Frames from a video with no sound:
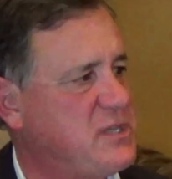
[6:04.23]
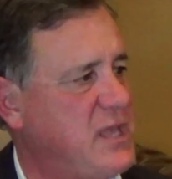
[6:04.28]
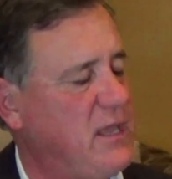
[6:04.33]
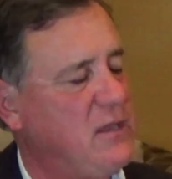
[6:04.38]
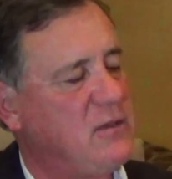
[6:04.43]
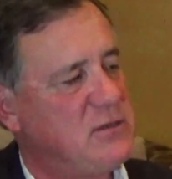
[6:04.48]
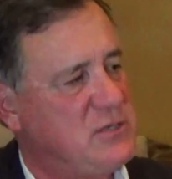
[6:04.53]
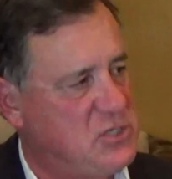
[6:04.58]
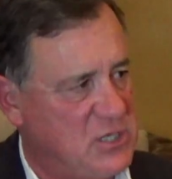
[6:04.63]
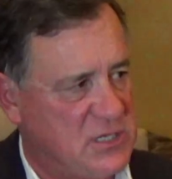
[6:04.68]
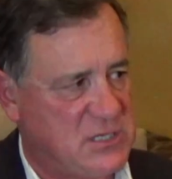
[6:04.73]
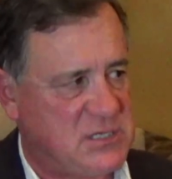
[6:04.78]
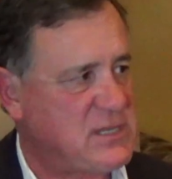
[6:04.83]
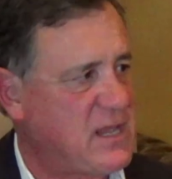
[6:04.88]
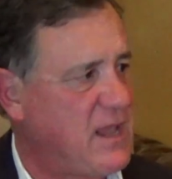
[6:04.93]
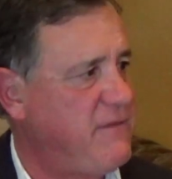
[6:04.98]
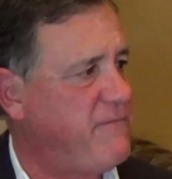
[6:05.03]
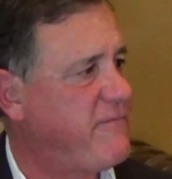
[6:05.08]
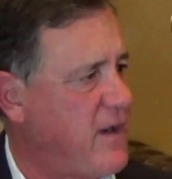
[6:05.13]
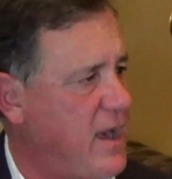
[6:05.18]
They could just
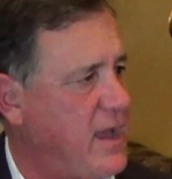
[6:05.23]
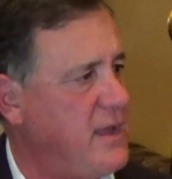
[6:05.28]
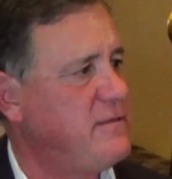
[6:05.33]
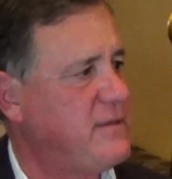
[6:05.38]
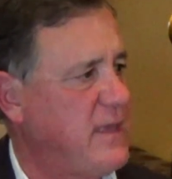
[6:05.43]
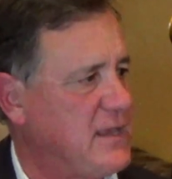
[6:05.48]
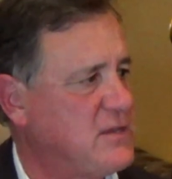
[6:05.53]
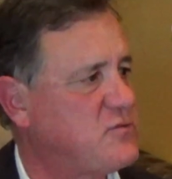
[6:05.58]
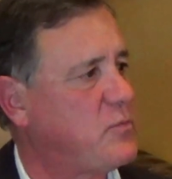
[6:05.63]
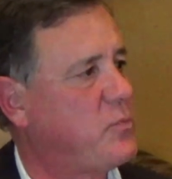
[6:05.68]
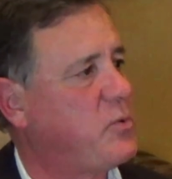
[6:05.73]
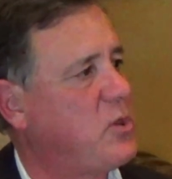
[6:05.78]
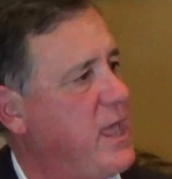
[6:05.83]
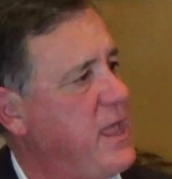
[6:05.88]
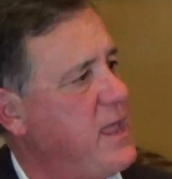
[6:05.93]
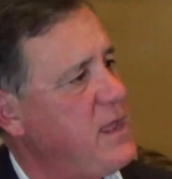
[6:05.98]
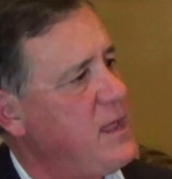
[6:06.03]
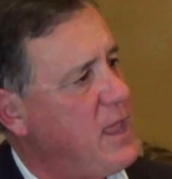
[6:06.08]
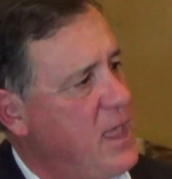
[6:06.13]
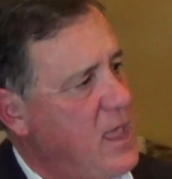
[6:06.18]
say, fine, thanks for
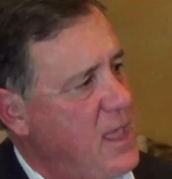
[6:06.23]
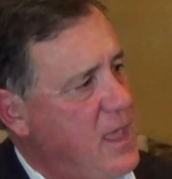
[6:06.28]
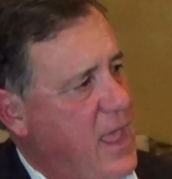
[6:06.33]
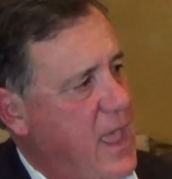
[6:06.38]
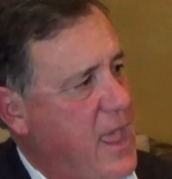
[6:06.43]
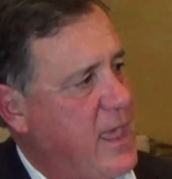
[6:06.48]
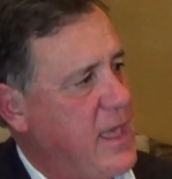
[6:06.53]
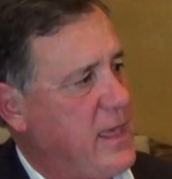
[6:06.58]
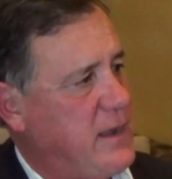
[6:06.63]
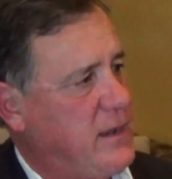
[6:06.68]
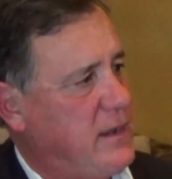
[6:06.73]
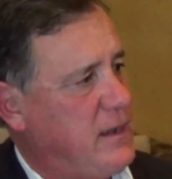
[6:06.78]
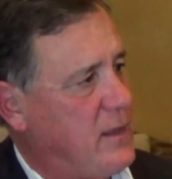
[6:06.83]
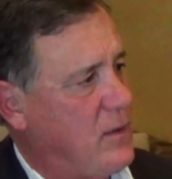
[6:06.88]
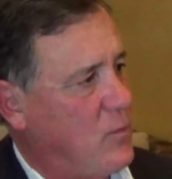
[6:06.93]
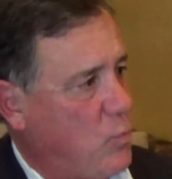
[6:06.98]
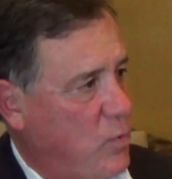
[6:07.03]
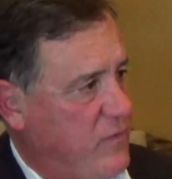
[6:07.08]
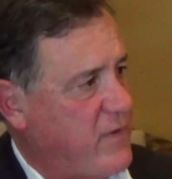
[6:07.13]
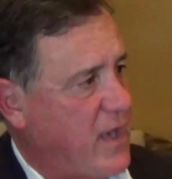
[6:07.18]
playing,
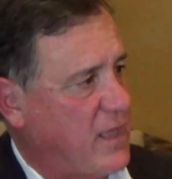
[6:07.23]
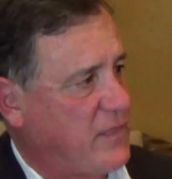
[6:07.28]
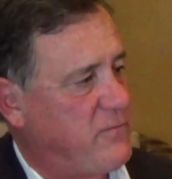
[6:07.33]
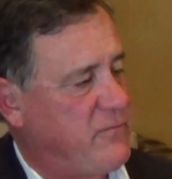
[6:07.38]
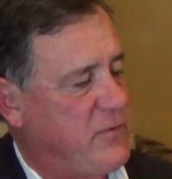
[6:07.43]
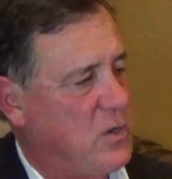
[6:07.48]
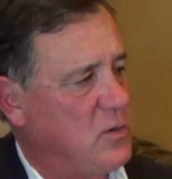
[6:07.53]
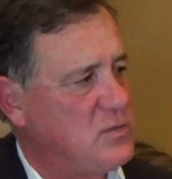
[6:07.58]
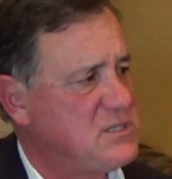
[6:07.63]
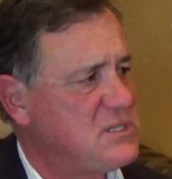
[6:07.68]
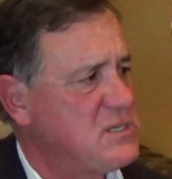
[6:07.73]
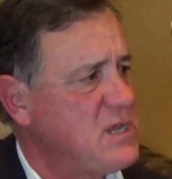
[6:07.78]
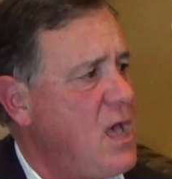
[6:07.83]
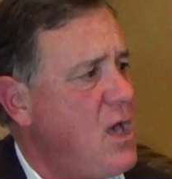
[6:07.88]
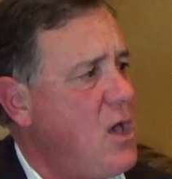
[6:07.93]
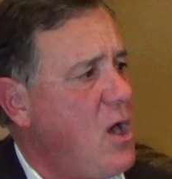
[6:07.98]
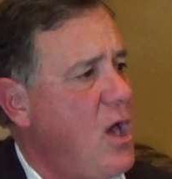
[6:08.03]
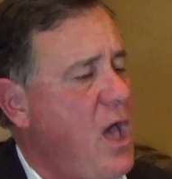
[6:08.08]
and we've got the votes.